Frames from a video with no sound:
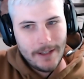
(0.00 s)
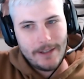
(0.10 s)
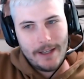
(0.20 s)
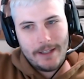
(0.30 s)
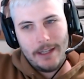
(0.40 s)

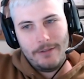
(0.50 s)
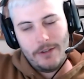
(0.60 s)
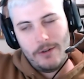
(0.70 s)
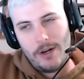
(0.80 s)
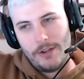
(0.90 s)
that gave
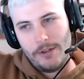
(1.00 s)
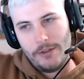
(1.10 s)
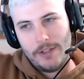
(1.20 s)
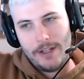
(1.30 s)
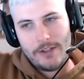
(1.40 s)
you all
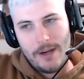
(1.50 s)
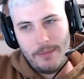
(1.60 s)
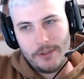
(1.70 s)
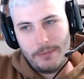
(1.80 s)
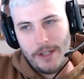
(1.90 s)
those headshot
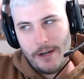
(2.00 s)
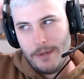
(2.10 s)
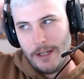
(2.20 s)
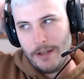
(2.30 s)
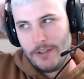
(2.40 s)
multiplier
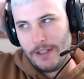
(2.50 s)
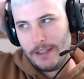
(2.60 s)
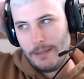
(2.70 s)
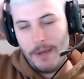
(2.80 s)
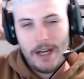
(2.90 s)
buffs and
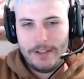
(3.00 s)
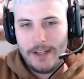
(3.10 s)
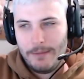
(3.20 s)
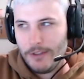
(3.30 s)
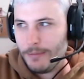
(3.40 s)
like the body
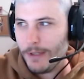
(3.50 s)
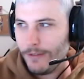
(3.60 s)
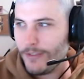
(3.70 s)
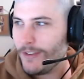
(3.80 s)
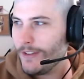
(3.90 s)
damage
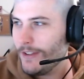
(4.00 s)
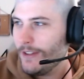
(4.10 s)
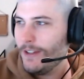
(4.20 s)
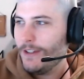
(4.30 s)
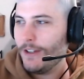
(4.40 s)
buffs,
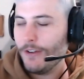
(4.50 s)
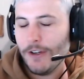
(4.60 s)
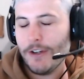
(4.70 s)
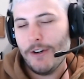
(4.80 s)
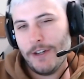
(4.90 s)
then they're
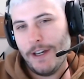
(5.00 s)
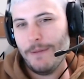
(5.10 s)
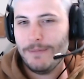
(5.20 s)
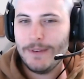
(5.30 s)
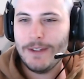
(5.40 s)
like, okay,
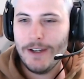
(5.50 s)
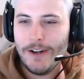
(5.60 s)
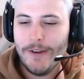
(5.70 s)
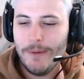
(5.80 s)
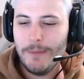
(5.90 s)
the
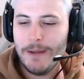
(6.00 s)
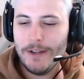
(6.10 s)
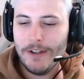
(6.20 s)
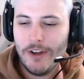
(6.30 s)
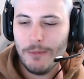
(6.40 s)
auto might
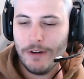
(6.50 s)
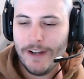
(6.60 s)
be a little more